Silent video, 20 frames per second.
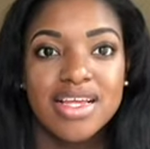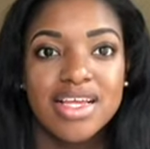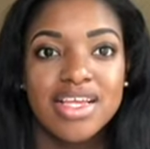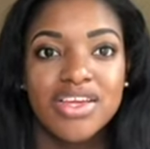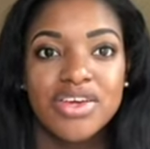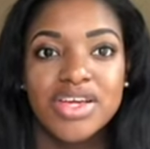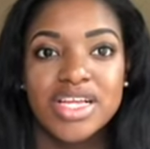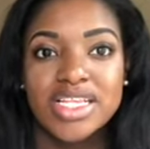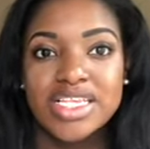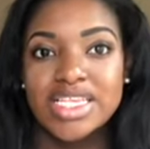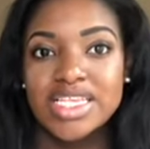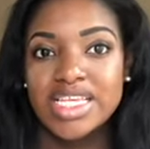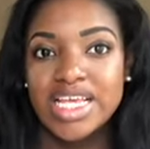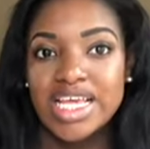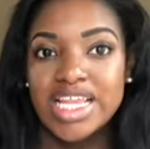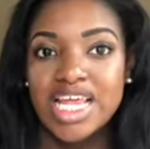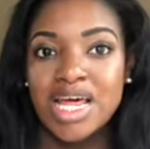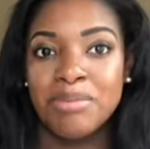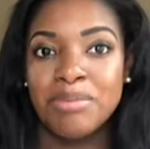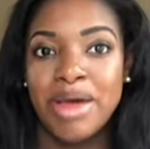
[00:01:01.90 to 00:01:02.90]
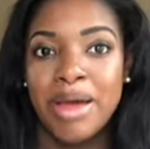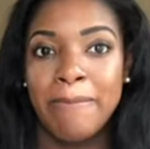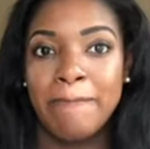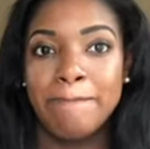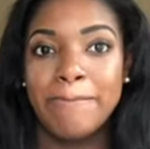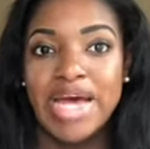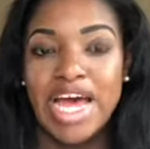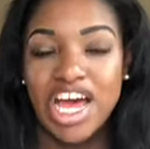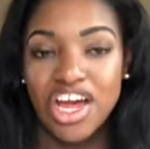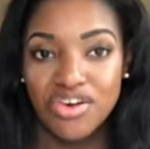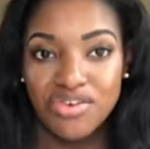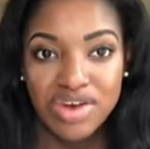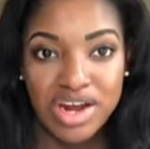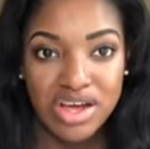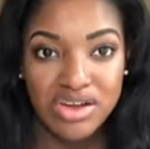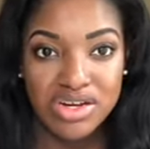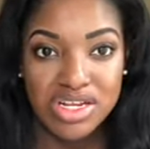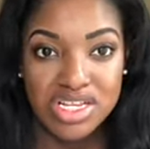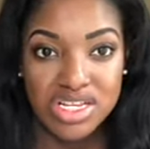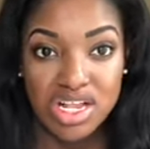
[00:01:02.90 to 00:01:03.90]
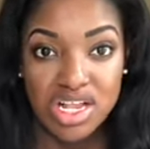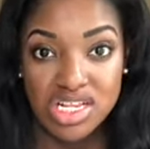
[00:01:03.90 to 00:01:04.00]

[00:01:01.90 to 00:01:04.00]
You can see that my background is